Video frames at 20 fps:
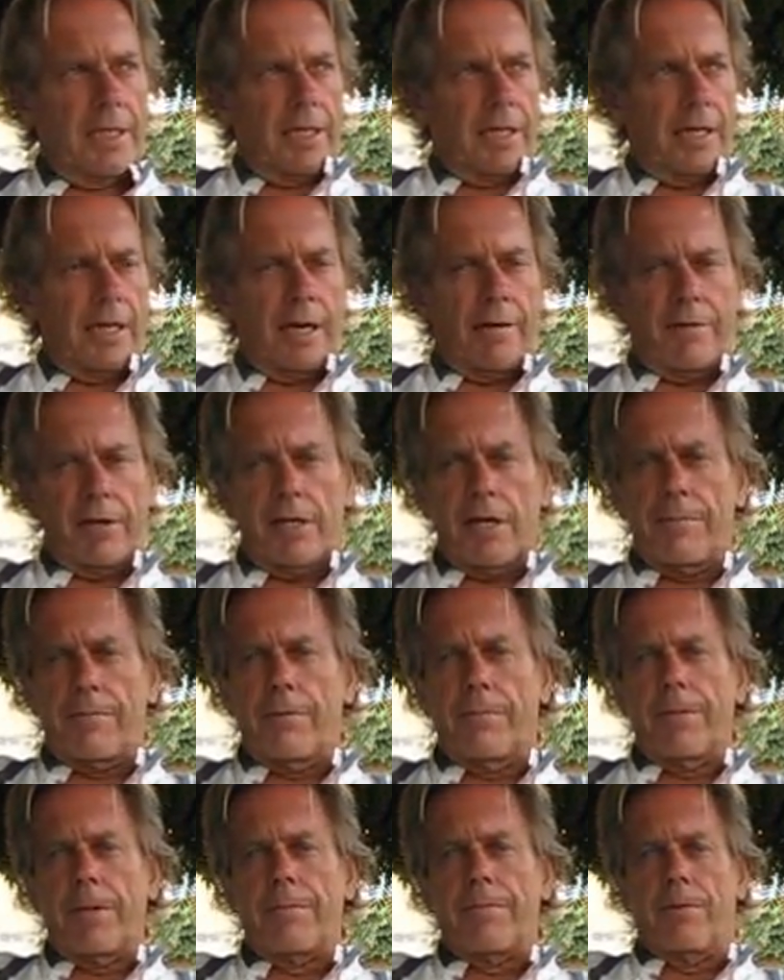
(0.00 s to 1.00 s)
I have a
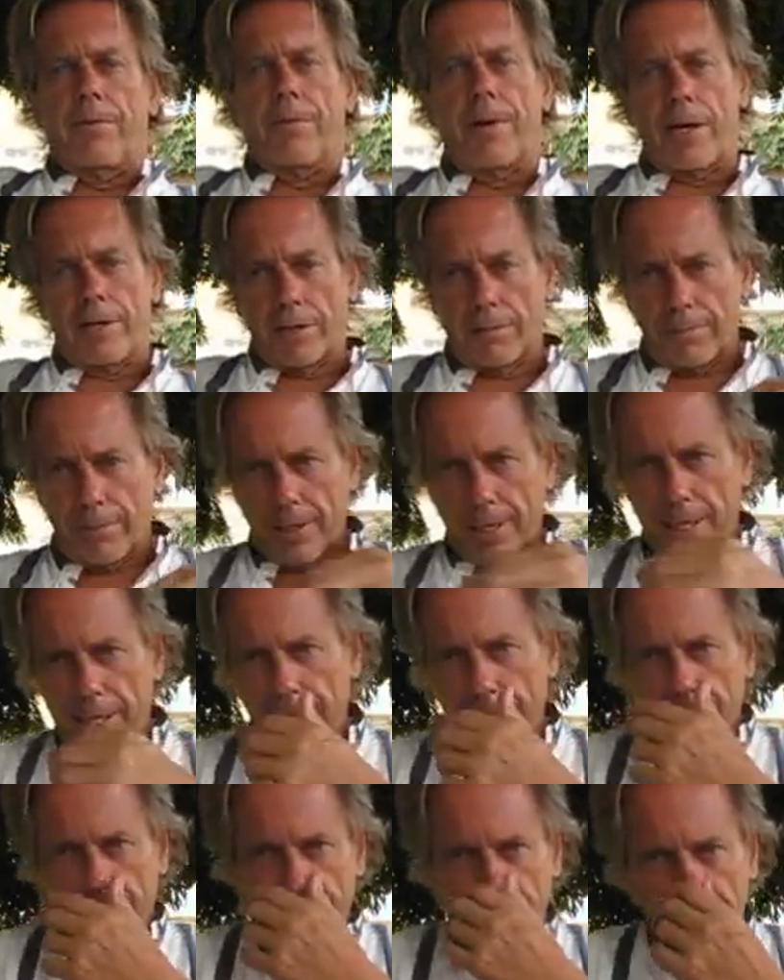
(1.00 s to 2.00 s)
couple people around the
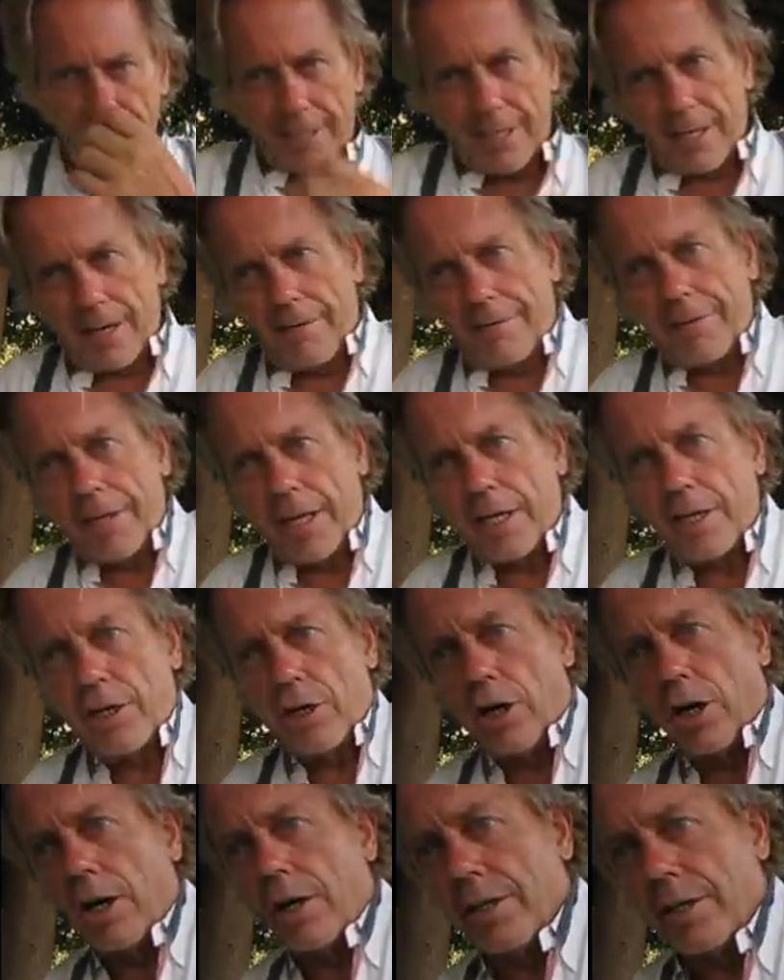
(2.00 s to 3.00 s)
planet that if they
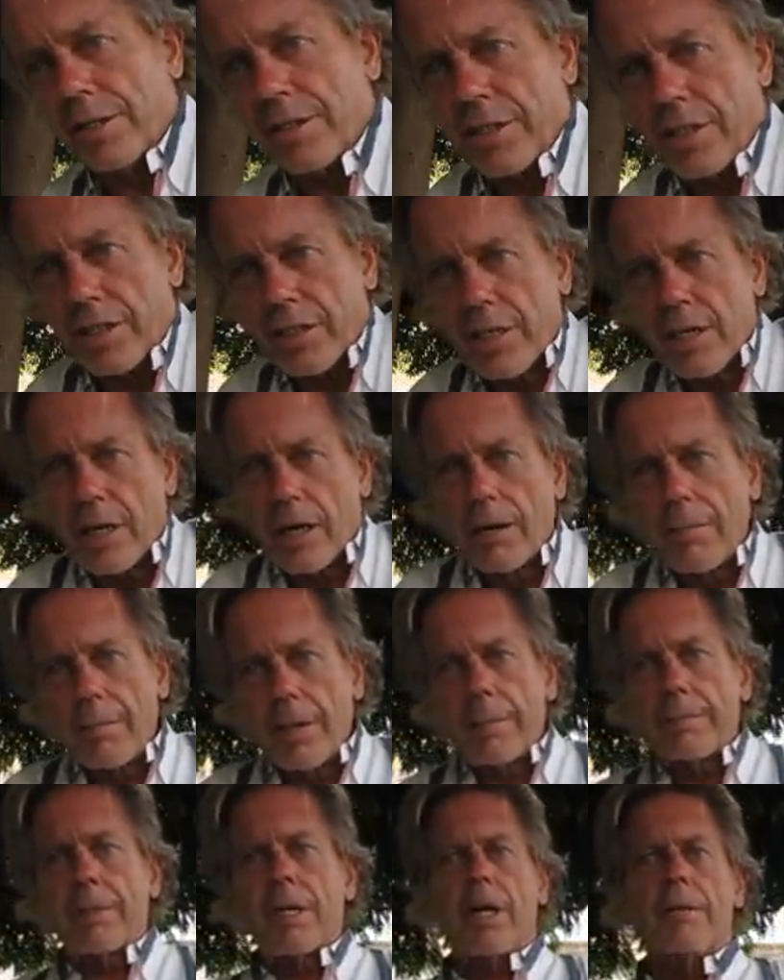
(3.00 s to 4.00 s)
called and said come,
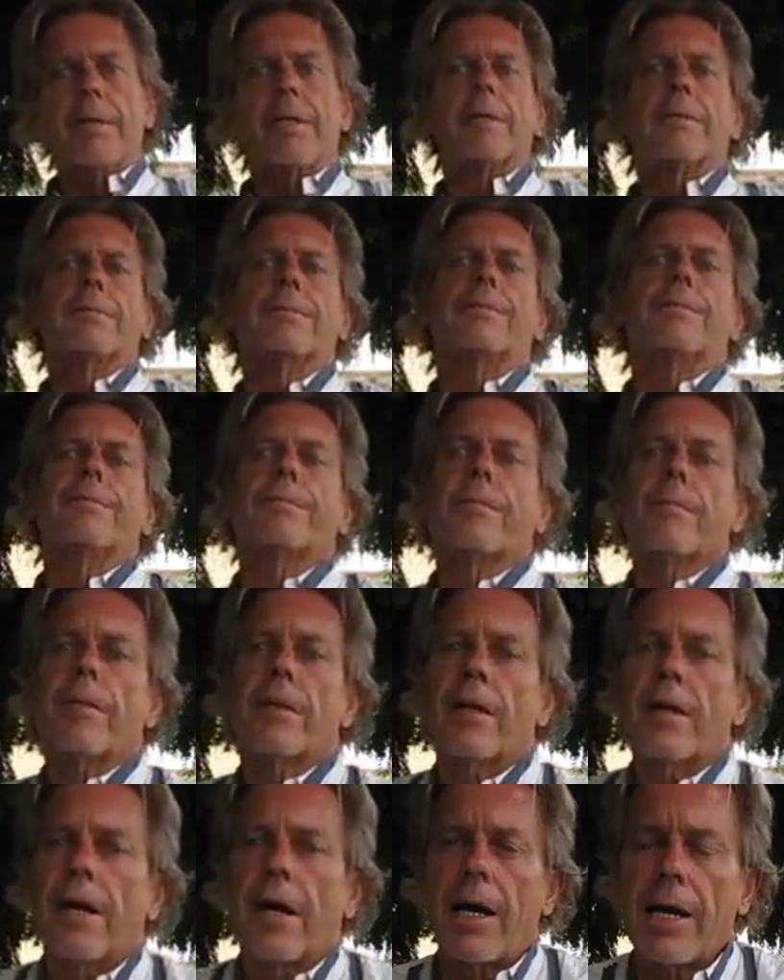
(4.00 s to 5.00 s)
I'm coming.
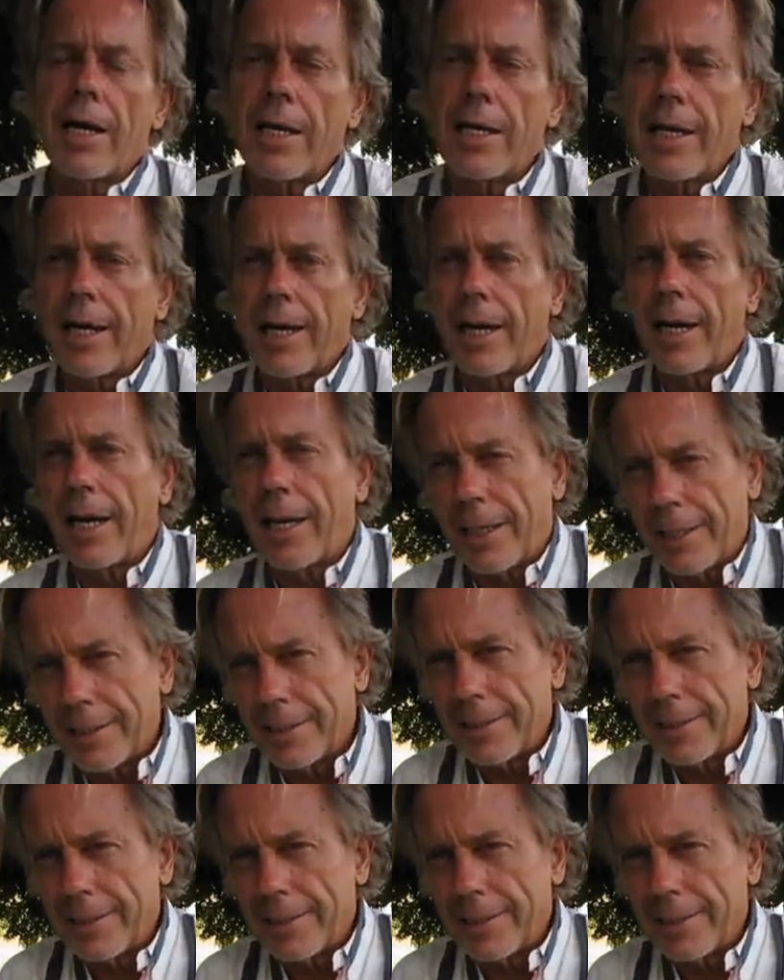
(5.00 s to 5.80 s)
I